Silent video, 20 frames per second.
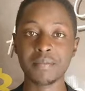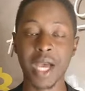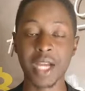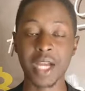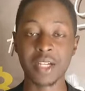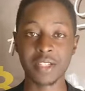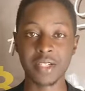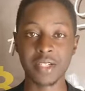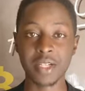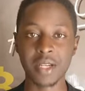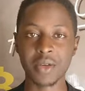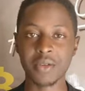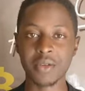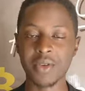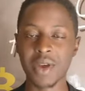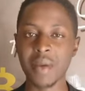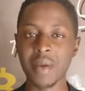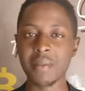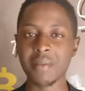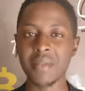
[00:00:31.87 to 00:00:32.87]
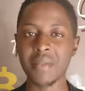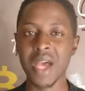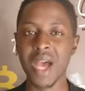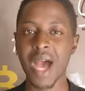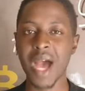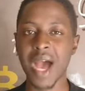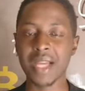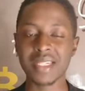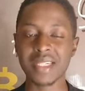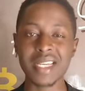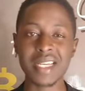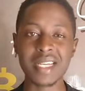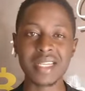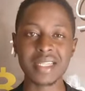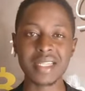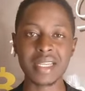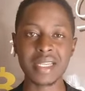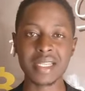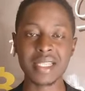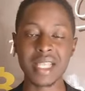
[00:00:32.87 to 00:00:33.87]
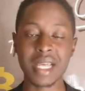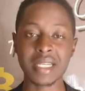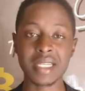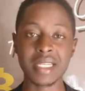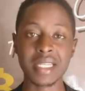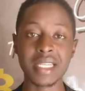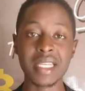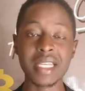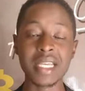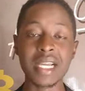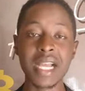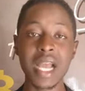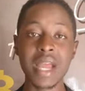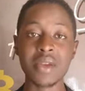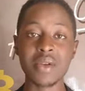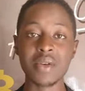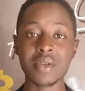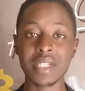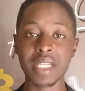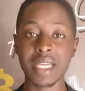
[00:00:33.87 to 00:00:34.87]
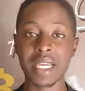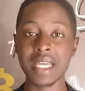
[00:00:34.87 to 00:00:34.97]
at Telegram and tells us that he cannot